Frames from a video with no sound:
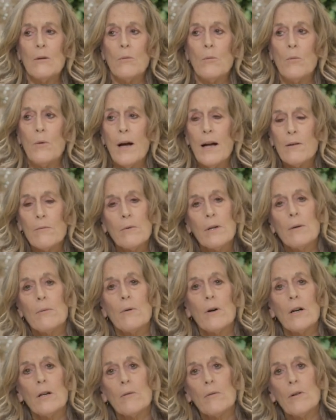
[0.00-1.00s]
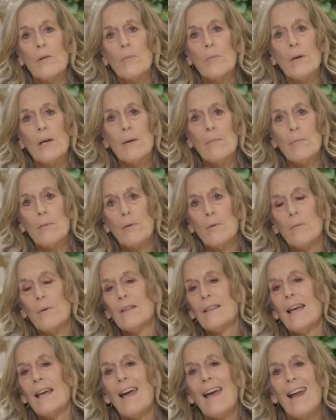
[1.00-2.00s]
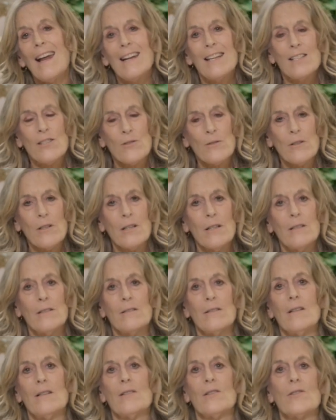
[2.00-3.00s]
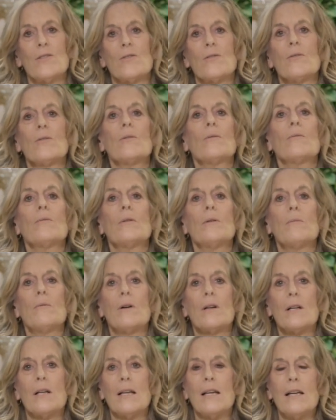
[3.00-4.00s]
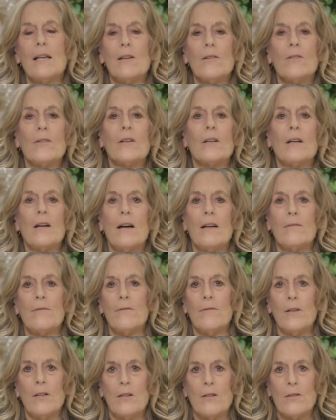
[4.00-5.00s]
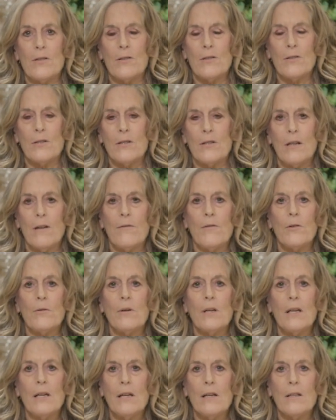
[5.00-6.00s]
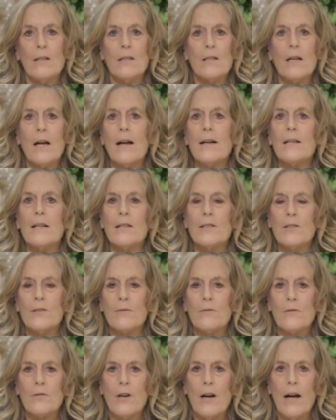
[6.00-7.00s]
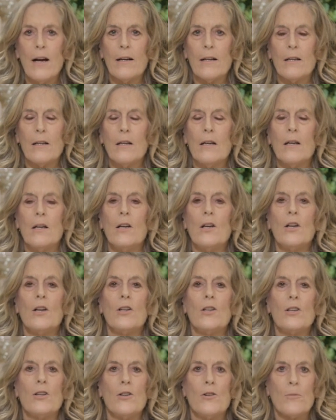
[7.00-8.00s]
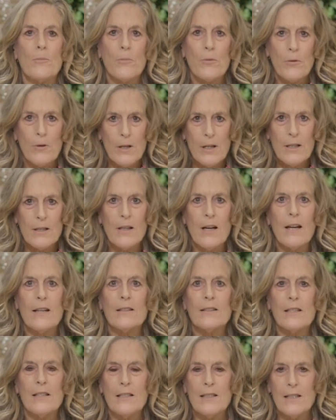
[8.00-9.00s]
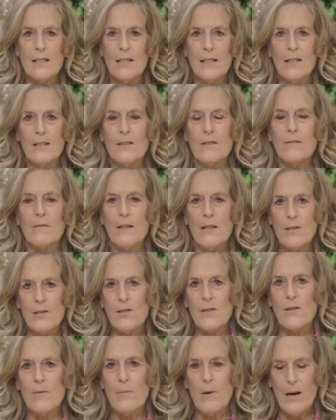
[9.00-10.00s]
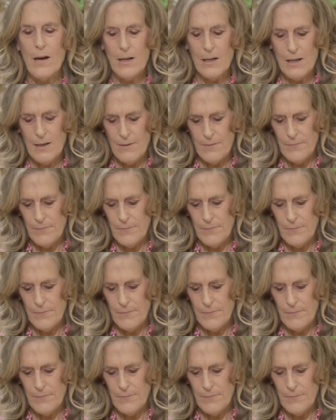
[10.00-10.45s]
When we work with people with any sort of illness, we want to heal the gut first. If you heal the digestive tract, you're pretty likely to heal the rest of the body.